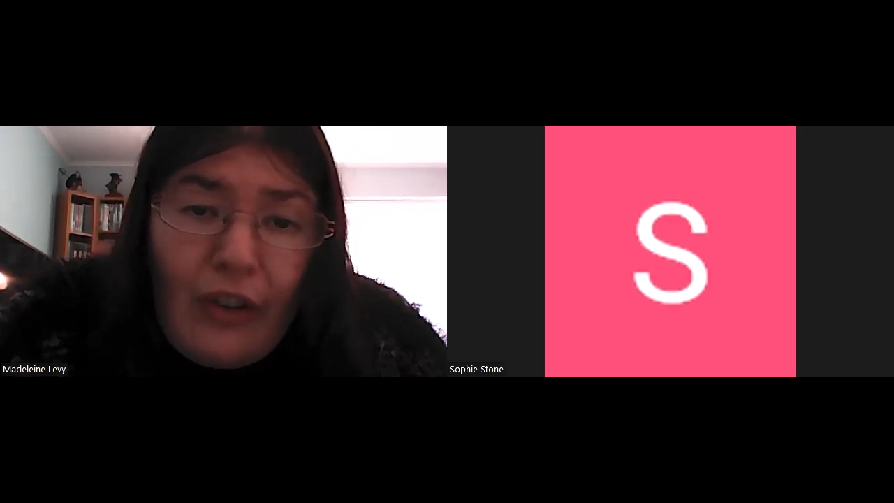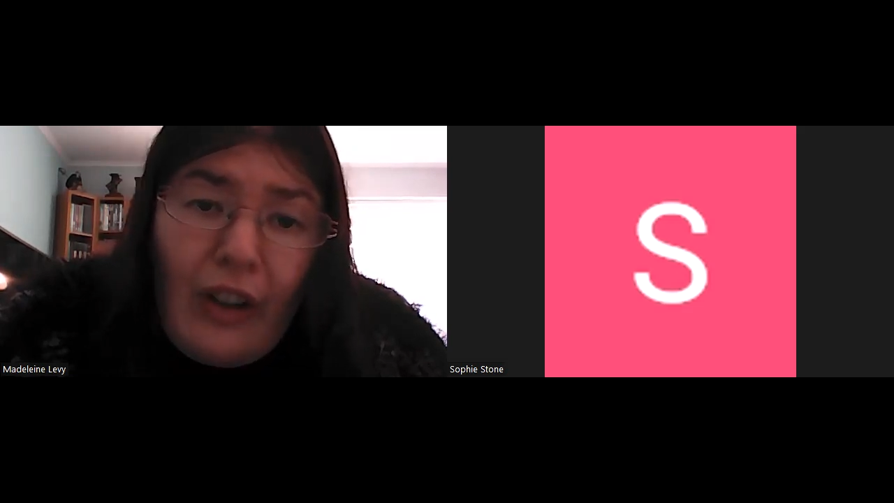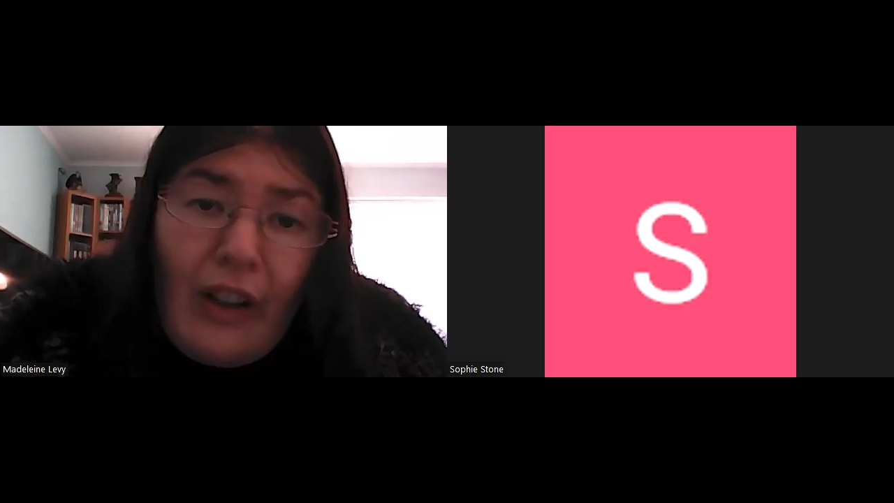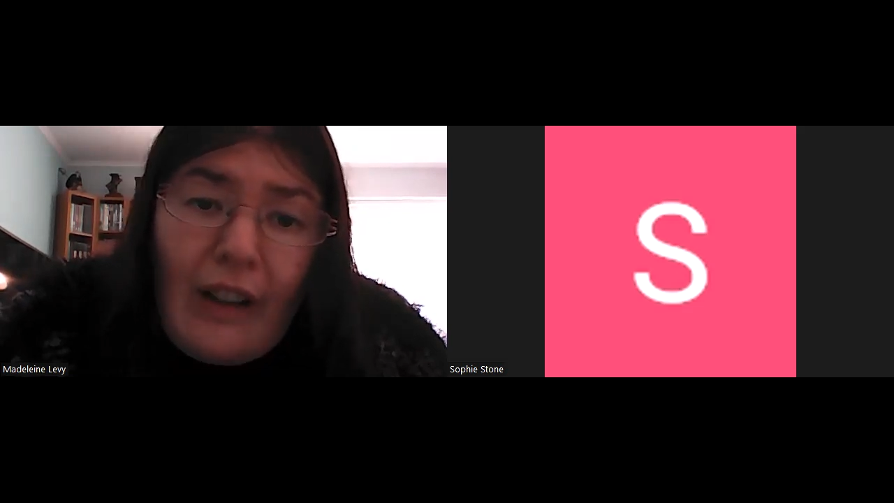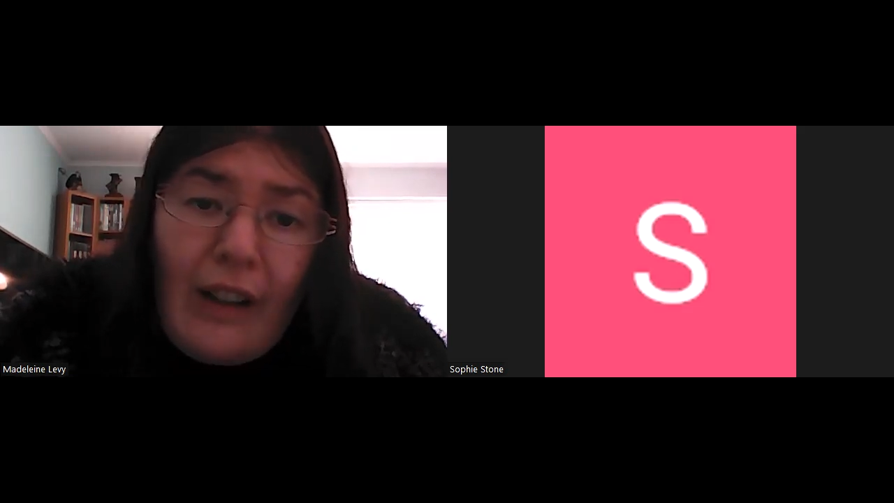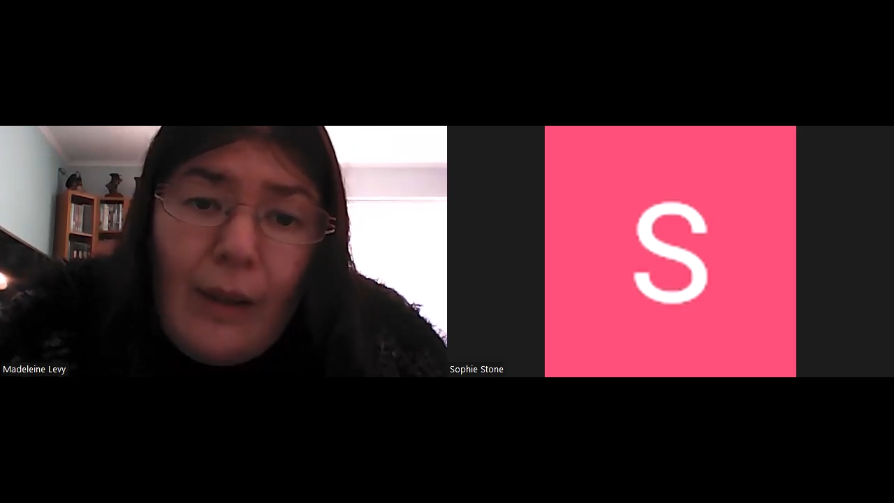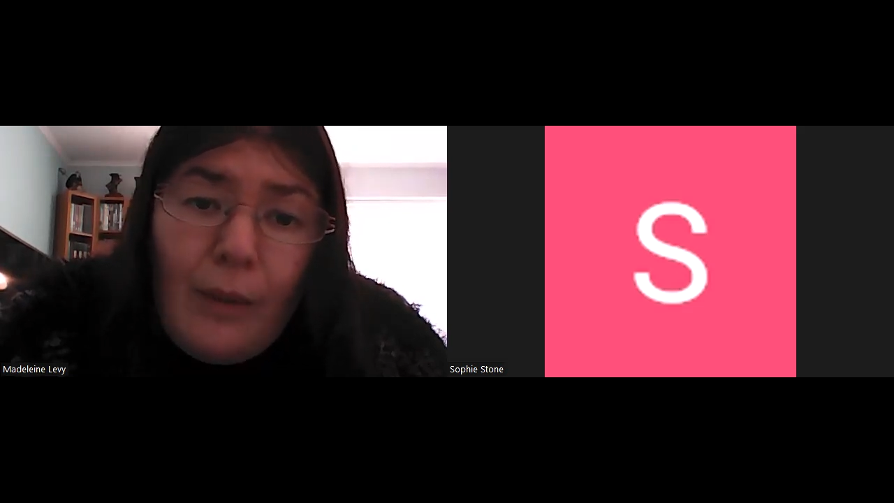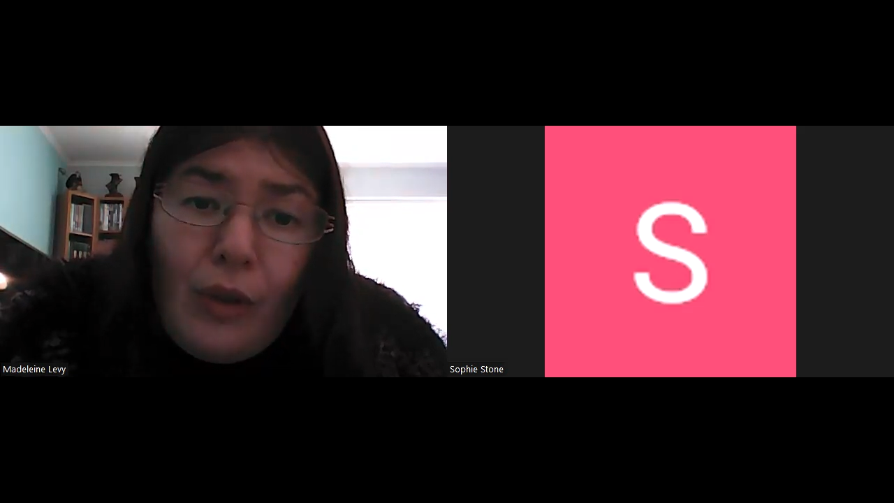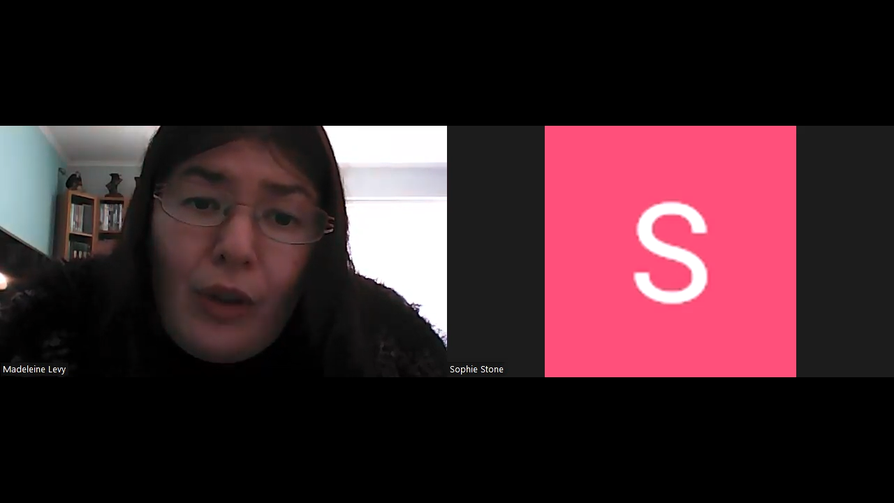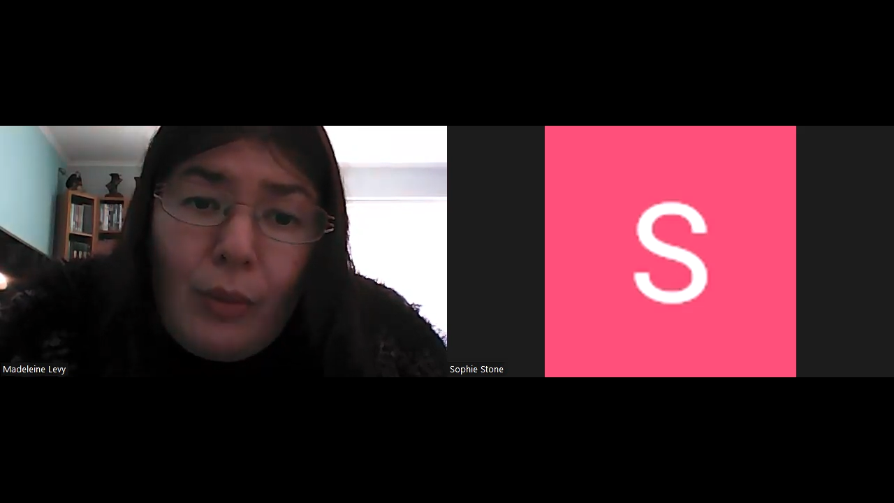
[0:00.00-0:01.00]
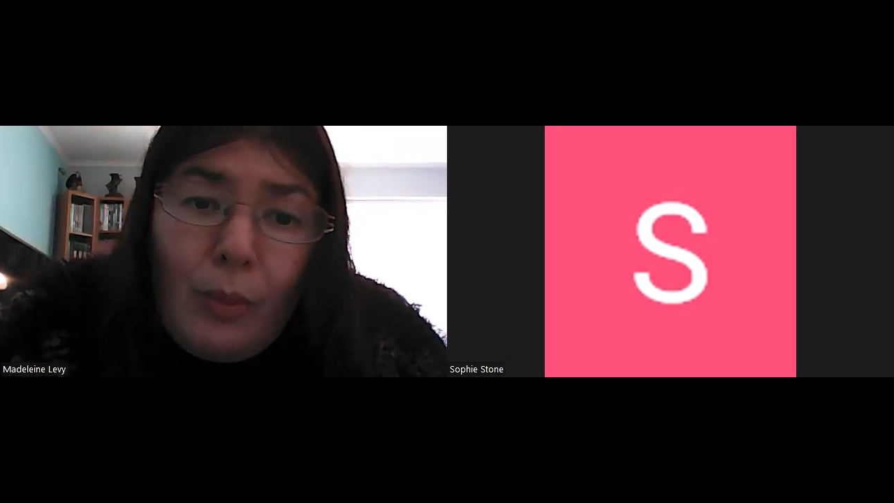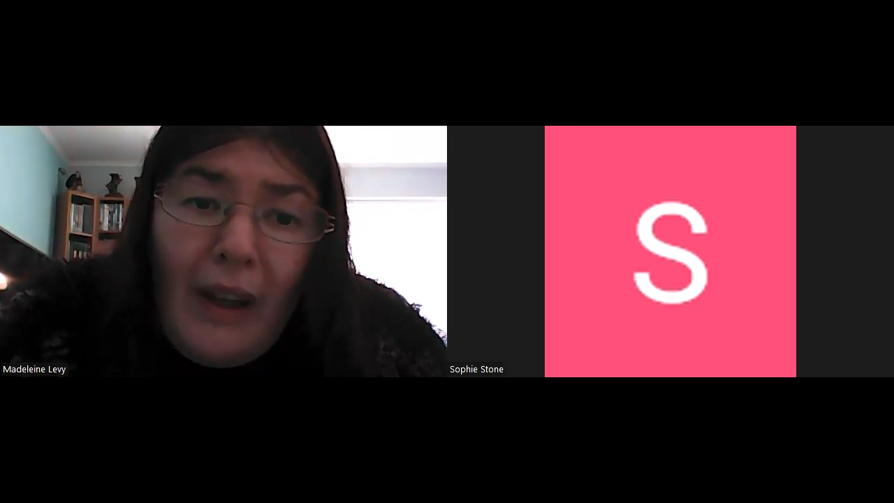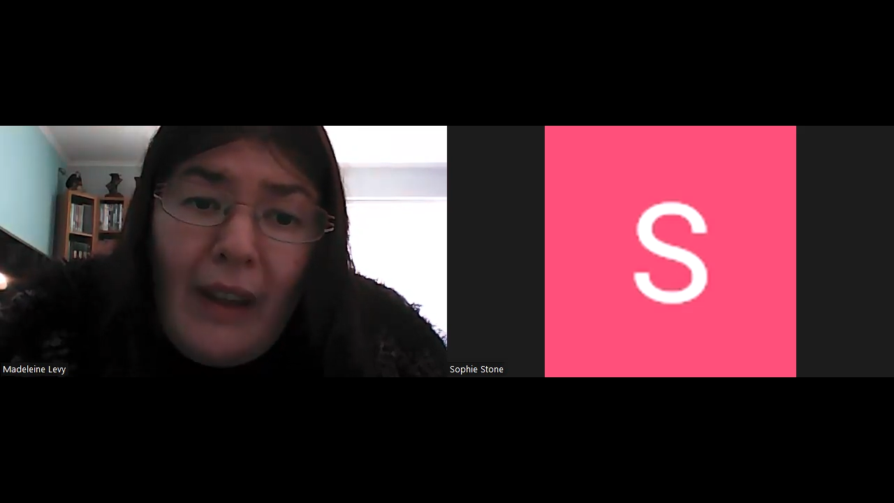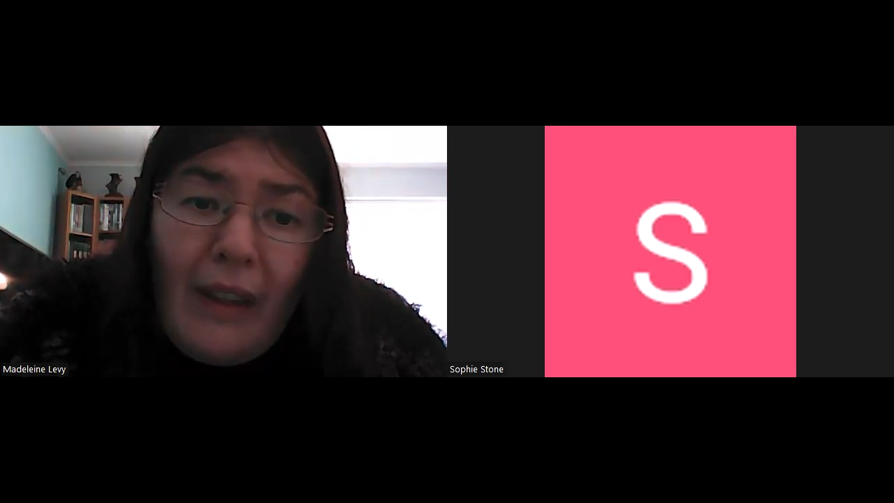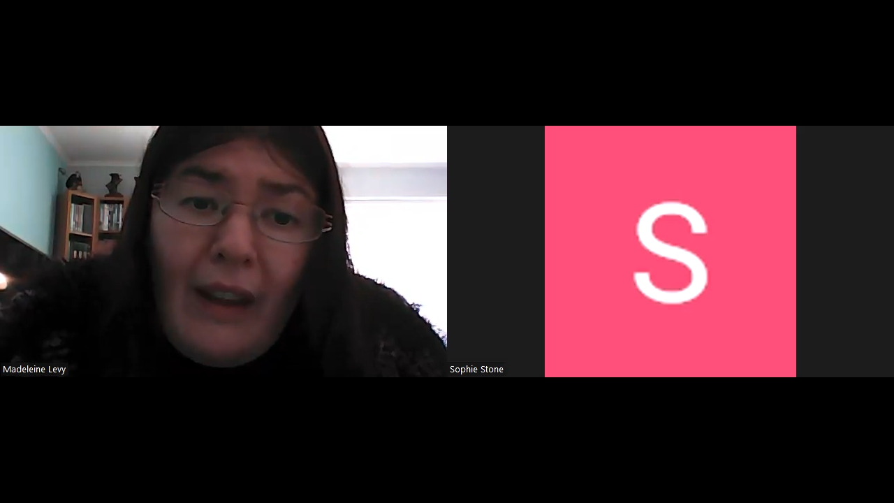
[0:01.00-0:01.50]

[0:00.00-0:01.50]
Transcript: it leaves us with